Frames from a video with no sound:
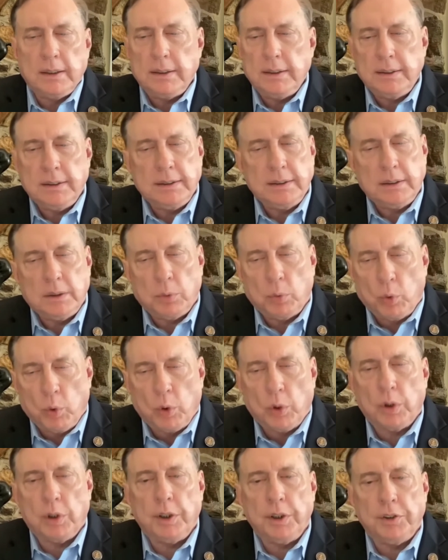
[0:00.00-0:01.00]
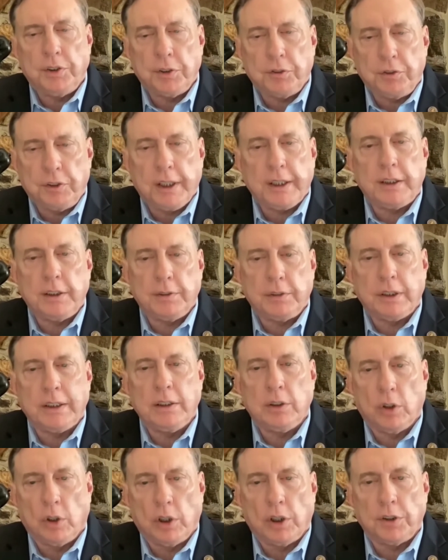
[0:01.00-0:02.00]
the war is
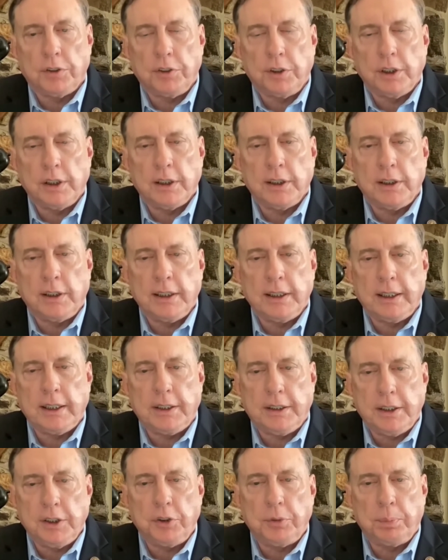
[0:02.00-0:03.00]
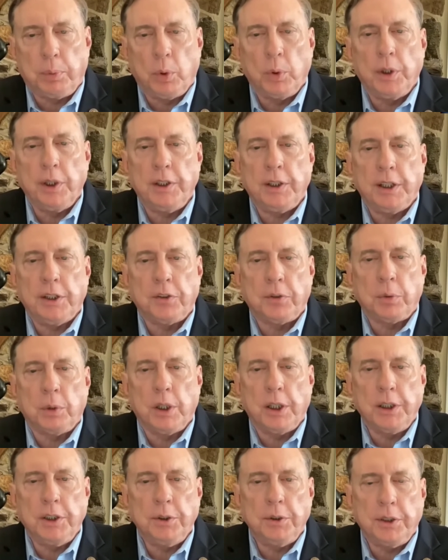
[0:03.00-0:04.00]
effectively lost. And I think at this point, that's
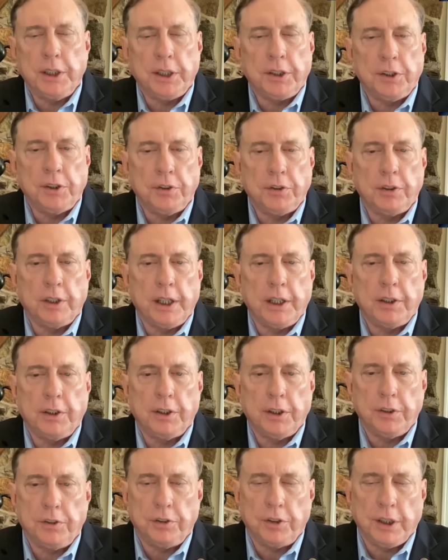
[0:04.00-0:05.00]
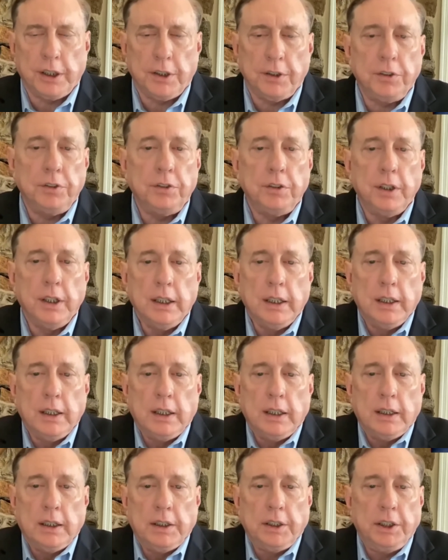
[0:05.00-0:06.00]
why you get this letter that says
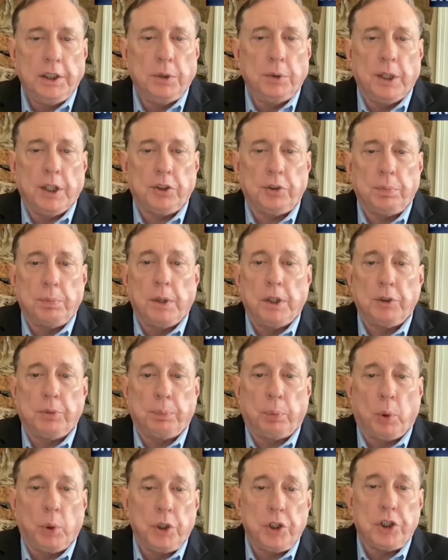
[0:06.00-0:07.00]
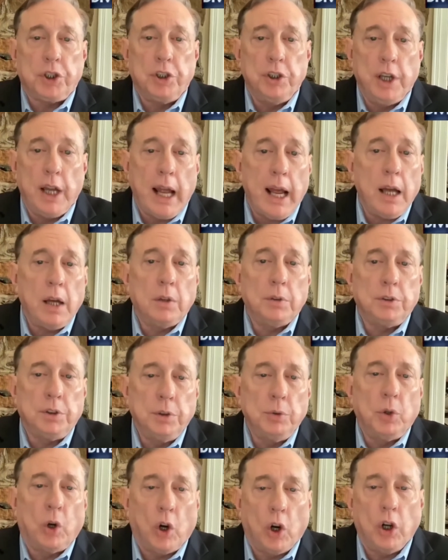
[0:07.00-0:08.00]
the U.S. must push now
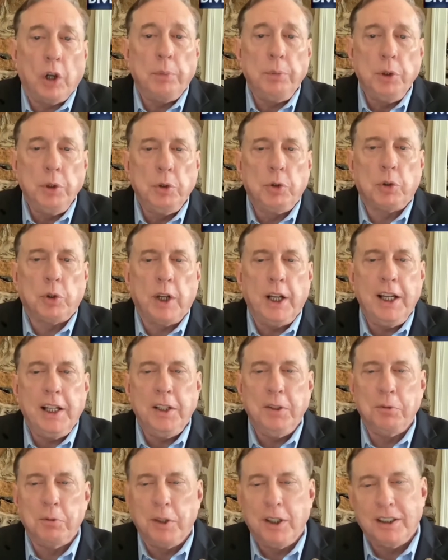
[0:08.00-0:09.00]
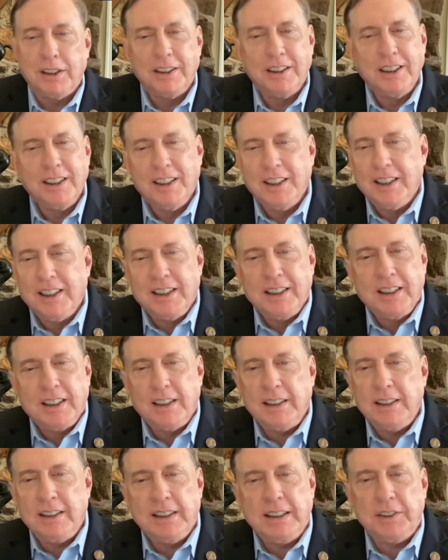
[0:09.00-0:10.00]
to arm Ukraine. Well,
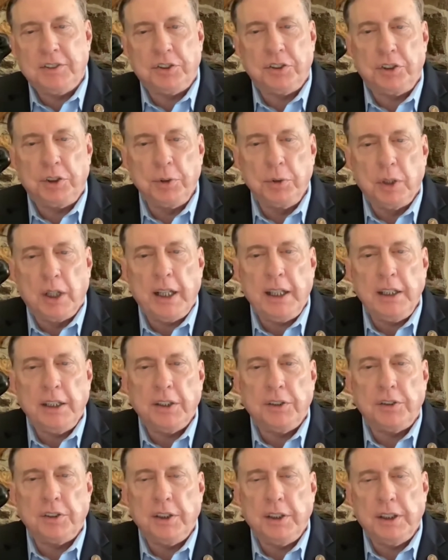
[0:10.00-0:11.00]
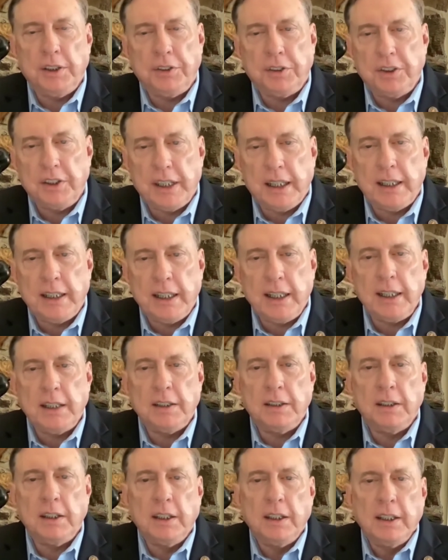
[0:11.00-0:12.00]
it's too late. It's a dead
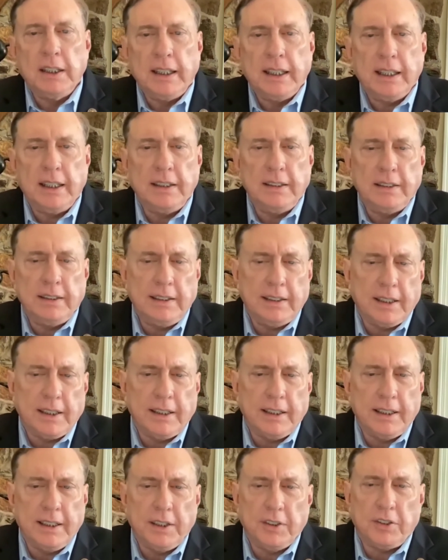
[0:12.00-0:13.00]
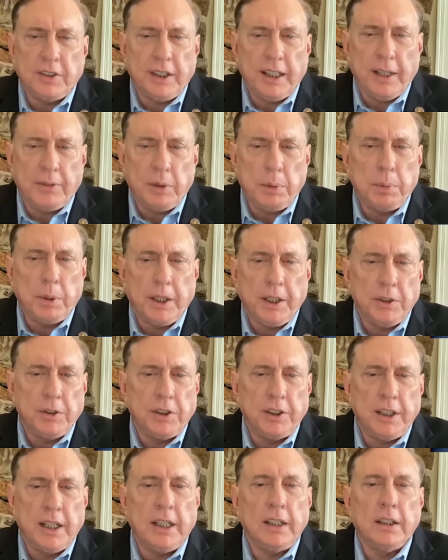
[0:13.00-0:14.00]
end. And the other thing is, everybody
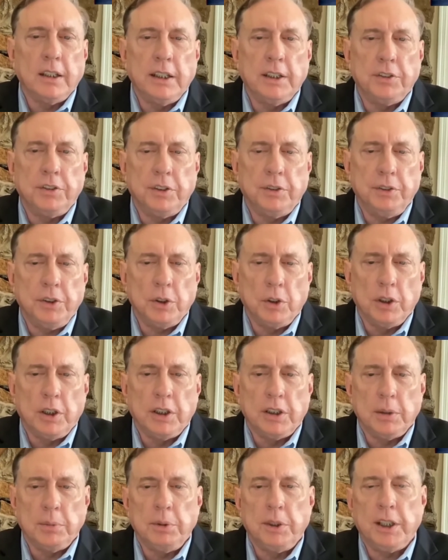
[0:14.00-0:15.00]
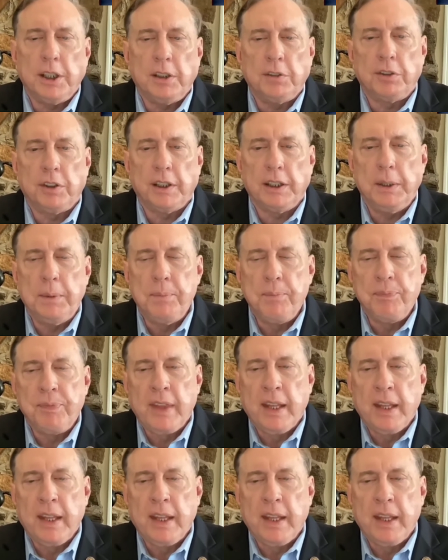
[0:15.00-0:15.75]
on that list, if you look at them carefully,